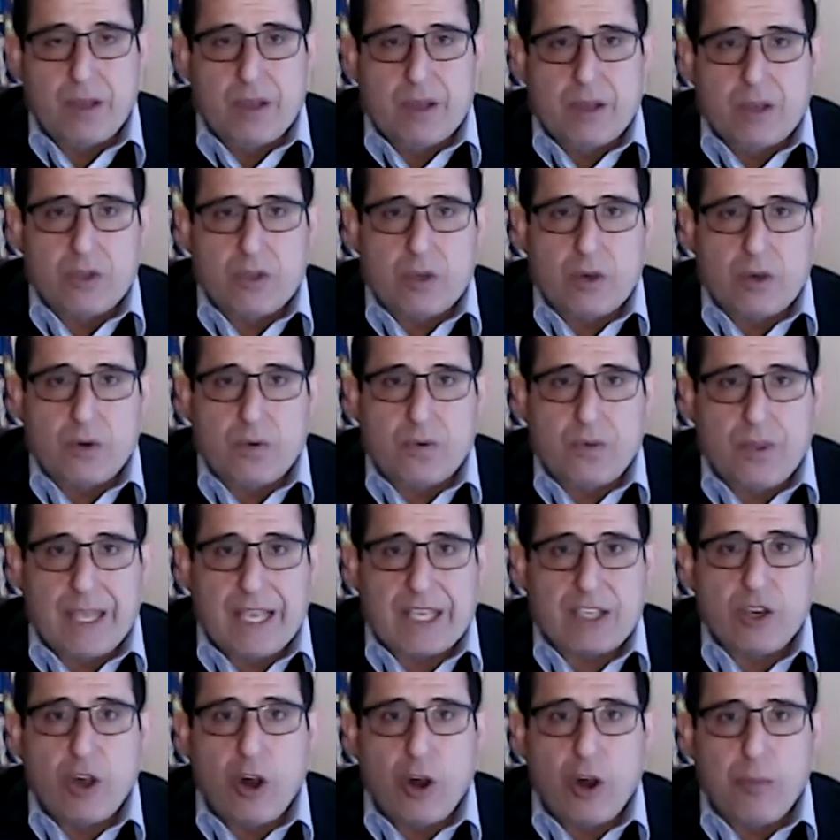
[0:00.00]
So
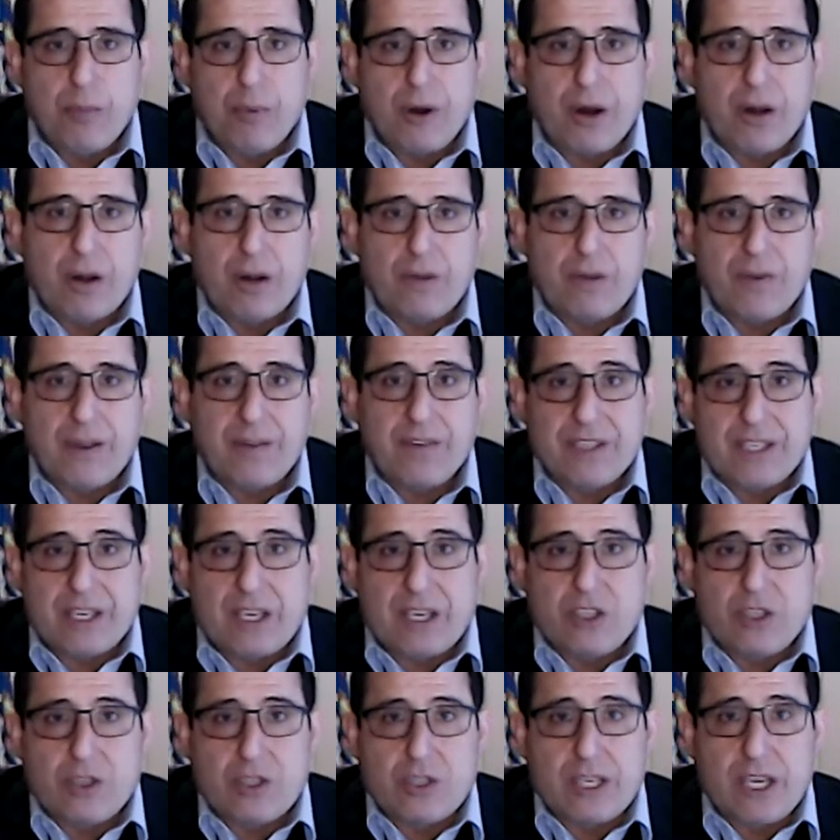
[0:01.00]
that's all part of it
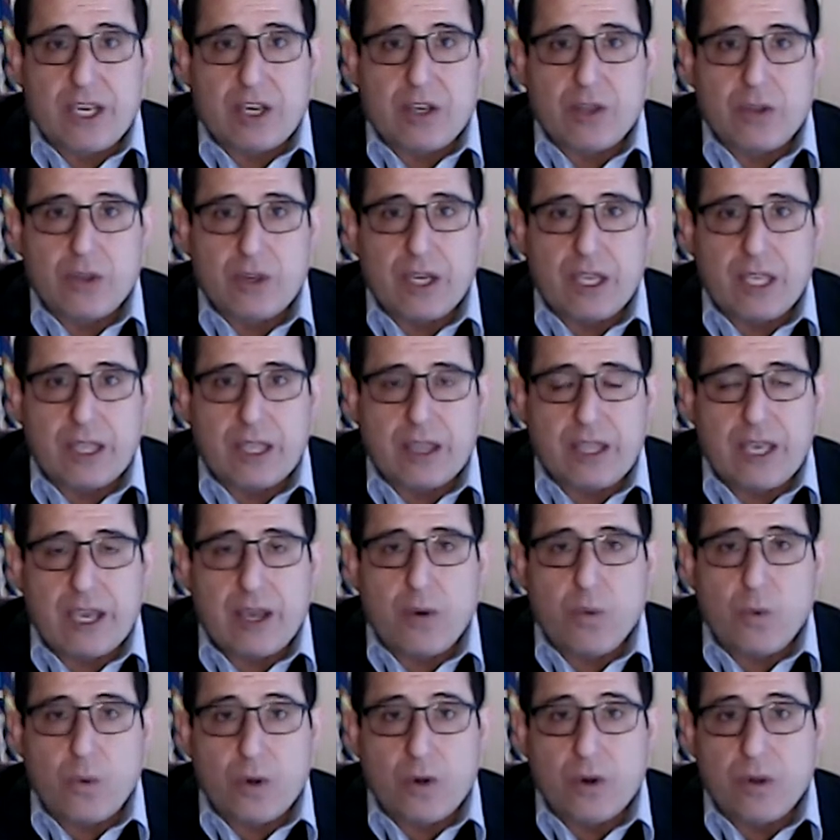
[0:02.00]
as you take a look at that
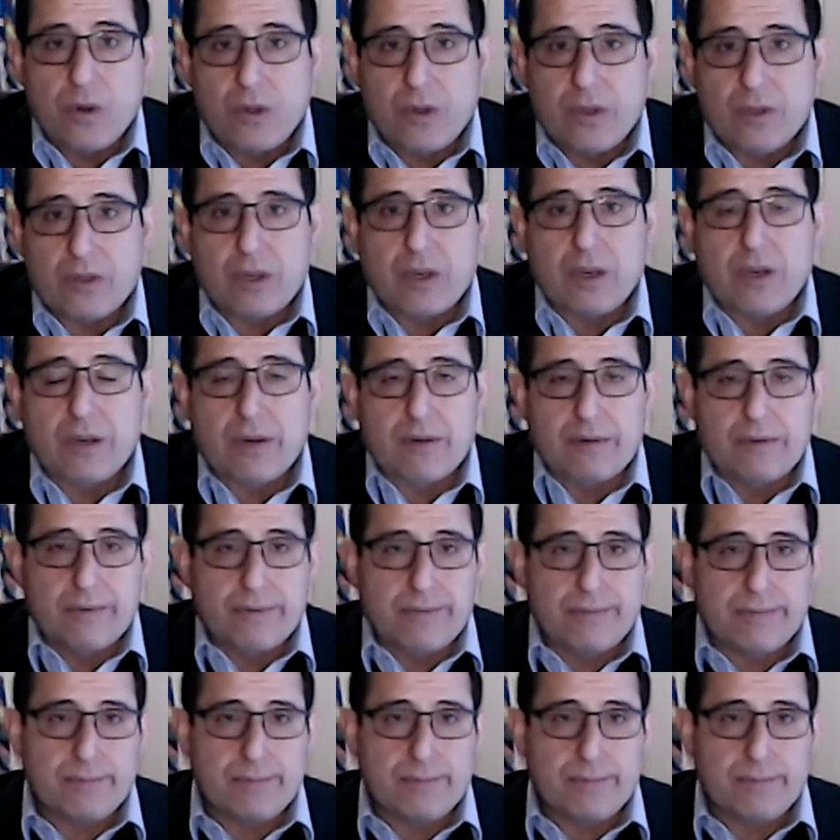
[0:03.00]
world of